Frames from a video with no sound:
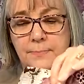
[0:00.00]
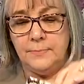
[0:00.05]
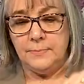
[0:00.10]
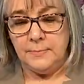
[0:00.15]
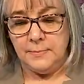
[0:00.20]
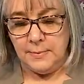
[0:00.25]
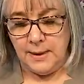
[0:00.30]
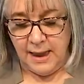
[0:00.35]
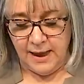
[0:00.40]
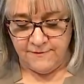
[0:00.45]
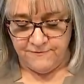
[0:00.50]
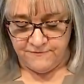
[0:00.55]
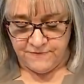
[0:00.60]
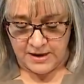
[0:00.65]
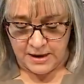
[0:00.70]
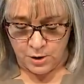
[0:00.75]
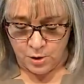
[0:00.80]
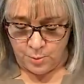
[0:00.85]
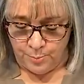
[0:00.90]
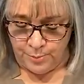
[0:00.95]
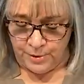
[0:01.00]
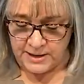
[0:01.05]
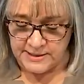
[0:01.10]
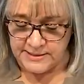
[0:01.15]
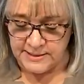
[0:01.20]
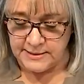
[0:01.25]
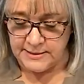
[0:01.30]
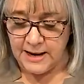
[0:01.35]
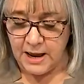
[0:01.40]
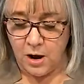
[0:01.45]
I finger press it.
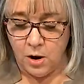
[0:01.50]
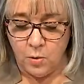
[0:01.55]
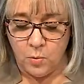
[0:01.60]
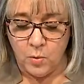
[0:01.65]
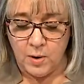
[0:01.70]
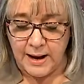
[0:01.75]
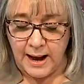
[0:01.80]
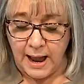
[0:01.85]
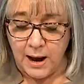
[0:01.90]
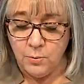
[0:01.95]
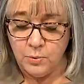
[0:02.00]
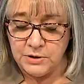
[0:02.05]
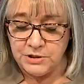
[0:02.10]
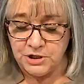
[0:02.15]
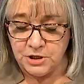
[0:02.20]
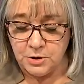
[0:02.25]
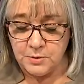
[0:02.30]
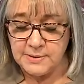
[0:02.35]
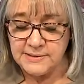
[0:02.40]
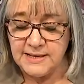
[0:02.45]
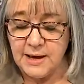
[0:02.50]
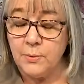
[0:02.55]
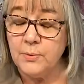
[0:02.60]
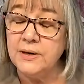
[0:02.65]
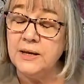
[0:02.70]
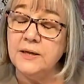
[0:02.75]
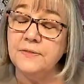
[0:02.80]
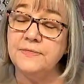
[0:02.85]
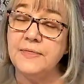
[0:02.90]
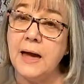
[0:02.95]
Now what I would do is I would hit
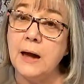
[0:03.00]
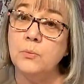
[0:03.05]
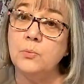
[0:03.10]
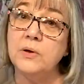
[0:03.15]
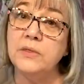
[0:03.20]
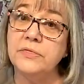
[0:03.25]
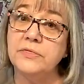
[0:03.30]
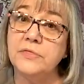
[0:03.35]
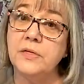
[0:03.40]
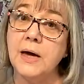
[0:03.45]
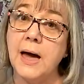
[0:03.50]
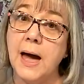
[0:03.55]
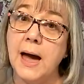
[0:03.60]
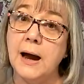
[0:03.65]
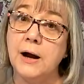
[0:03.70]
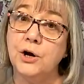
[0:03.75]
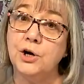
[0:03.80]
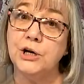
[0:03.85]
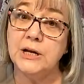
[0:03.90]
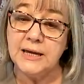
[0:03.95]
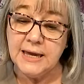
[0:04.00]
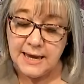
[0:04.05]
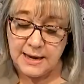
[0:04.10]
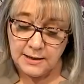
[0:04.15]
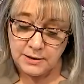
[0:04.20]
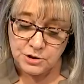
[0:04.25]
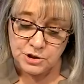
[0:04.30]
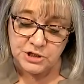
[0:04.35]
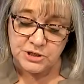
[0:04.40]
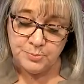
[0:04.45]
that with the iron again,
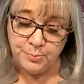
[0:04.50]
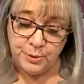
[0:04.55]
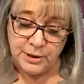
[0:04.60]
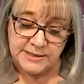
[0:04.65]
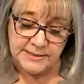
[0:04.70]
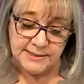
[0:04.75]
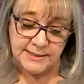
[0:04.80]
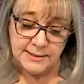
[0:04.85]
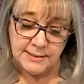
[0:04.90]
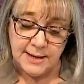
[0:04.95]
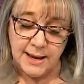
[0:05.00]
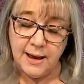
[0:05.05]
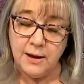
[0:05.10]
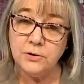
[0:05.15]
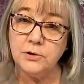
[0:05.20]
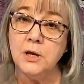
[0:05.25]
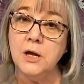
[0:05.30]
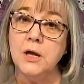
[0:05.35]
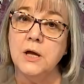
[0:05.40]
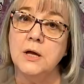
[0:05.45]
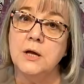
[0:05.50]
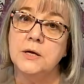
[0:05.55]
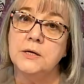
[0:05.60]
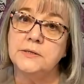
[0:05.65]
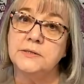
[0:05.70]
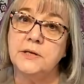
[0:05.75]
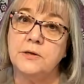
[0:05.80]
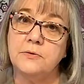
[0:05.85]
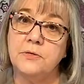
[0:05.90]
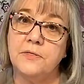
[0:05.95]
just press it down so
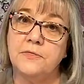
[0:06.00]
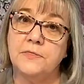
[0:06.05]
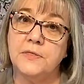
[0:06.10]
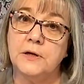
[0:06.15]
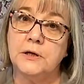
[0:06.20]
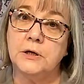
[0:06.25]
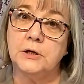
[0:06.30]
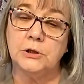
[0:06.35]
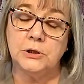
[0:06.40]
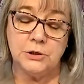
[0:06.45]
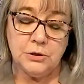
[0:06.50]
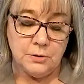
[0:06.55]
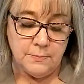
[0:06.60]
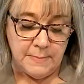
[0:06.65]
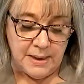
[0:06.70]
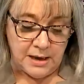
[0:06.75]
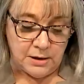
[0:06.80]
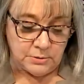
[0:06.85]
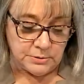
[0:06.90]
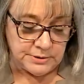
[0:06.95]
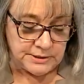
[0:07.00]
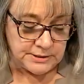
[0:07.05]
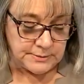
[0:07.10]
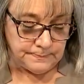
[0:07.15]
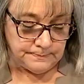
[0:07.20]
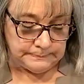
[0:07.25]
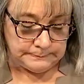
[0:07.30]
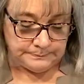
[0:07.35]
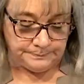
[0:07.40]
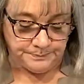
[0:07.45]
that the glue melts.
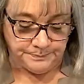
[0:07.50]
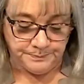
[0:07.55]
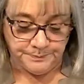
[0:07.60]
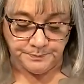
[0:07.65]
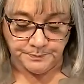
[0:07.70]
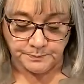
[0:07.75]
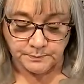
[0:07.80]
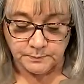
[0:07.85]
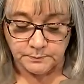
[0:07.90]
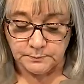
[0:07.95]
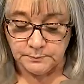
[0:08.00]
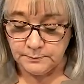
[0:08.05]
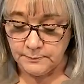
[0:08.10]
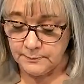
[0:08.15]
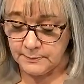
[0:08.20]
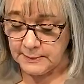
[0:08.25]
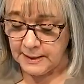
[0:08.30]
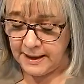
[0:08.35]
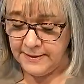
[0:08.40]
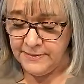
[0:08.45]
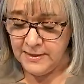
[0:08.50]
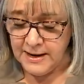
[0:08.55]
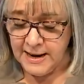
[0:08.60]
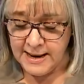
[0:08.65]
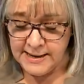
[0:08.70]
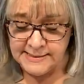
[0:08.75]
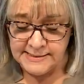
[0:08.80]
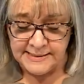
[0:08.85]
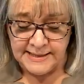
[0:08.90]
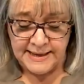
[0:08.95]
And the next
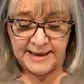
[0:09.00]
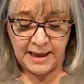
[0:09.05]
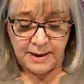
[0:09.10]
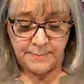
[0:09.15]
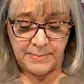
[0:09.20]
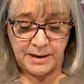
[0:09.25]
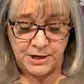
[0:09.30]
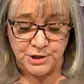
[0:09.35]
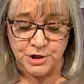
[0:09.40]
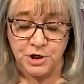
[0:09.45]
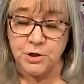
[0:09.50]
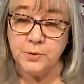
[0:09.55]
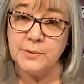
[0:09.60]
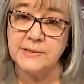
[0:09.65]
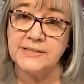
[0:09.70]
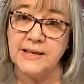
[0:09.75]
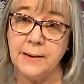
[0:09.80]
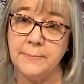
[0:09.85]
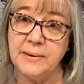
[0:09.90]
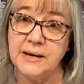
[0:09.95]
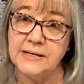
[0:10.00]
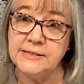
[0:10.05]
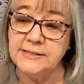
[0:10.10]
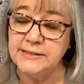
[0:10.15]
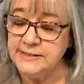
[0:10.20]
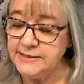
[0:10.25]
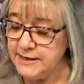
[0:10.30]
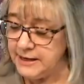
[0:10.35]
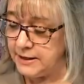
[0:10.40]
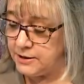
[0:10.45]
thing I'm going to do is I'm going to
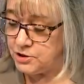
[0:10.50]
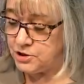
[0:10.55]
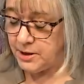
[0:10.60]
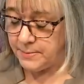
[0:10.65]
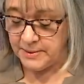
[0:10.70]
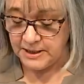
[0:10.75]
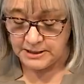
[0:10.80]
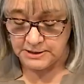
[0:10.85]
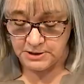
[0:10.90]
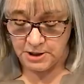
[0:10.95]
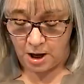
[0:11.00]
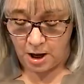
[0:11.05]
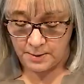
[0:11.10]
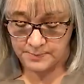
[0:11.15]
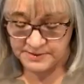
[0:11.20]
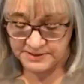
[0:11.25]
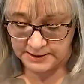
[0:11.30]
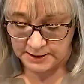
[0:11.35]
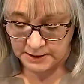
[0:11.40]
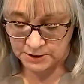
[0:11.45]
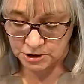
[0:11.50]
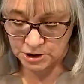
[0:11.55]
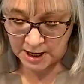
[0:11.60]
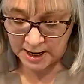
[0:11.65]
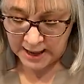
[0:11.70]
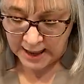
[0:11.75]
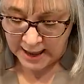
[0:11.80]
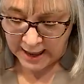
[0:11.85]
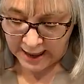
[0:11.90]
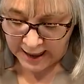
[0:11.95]
stitch. I'm going to top stitch.
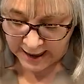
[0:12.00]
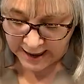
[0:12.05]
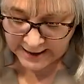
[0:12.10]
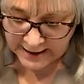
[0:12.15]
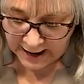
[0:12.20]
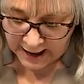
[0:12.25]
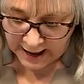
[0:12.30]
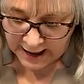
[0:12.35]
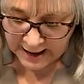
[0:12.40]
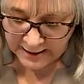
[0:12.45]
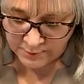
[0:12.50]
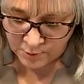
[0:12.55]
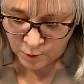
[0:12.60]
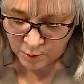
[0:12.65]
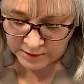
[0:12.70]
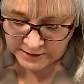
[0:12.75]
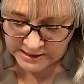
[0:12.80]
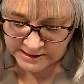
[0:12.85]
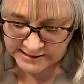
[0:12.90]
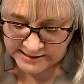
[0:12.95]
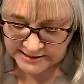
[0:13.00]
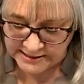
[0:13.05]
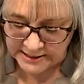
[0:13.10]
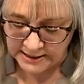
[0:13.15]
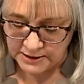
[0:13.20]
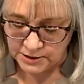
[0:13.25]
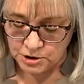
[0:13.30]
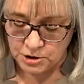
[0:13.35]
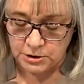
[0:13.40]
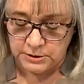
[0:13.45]
And I'm going to
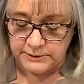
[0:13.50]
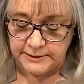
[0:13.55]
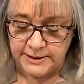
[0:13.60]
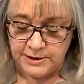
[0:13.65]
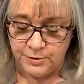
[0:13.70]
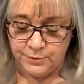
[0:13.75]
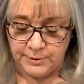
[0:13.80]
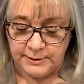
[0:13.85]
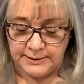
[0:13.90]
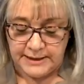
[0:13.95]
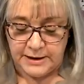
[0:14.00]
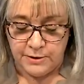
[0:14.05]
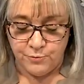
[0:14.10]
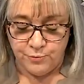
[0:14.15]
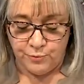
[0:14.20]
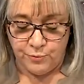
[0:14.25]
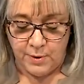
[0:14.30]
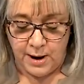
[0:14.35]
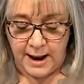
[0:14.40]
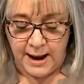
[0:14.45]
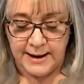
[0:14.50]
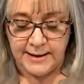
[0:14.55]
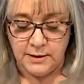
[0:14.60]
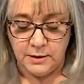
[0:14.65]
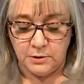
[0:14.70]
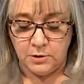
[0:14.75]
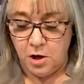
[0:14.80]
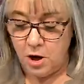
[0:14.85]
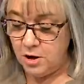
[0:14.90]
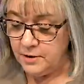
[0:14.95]
stitch literally right
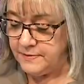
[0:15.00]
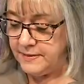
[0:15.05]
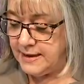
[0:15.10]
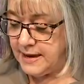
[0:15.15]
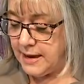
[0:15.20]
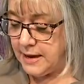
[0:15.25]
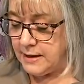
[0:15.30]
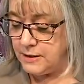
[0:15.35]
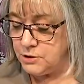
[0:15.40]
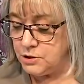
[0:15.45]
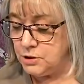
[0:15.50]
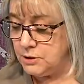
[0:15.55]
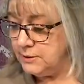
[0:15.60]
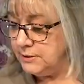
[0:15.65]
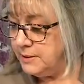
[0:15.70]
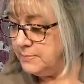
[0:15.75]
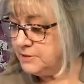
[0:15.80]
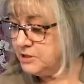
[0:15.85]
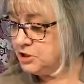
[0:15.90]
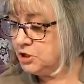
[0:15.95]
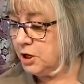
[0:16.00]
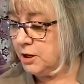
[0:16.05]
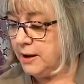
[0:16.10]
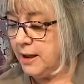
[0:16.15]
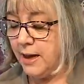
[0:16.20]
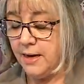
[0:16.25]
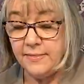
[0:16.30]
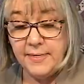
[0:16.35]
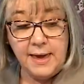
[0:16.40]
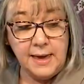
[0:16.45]
along the edge. Let me show you how
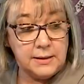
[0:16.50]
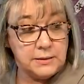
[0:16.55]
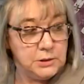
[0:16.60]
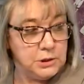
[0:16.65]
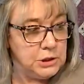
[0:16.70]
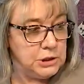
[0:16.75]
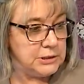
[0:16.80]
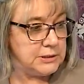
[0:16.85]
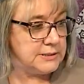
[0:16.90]
that looks.